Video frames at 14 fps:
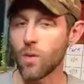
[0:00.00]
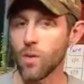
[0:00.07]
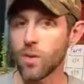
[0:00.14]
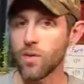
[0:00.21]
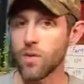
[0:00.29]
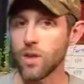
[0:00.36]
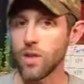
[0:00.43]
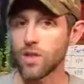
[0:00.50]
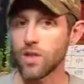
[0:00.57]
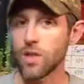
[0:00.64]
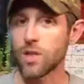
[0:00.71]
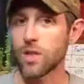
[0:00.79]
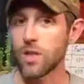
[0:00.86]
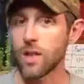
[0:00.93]
with the fish
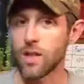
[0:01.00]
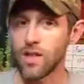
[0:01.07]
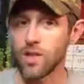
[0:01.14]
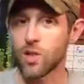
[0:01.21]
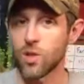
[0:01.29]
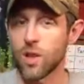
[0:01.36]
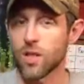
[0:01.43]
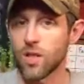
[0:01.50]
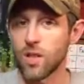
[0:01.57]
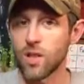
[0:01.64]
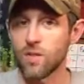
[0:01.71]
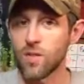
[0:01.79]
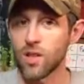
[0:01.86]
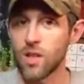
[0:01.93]
that is stressing
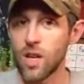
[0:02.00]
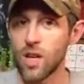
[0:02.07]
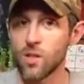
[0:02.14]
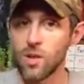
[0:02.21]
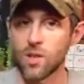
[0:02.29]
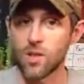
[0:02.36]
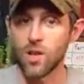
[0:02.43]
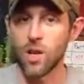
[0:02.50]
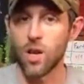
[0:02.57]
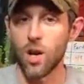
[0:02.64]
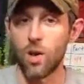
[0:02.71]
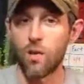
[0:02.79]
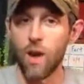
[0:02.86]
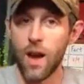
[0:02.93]
the fish out is going to
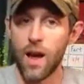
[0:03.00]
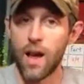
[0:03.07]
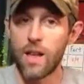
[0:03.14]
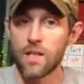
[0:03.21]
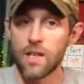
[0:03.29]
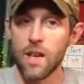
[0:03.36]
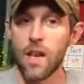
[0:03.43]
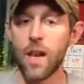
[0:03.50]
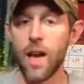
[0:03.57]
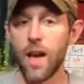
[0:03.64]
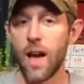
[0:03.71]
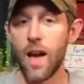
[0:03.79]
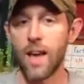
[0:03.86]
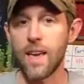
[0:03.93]
arise,
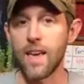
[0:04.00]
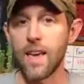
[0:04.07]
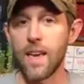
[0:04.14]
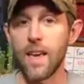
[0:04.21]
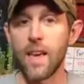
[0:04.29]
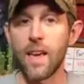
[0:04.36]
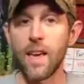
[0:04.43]
i.e.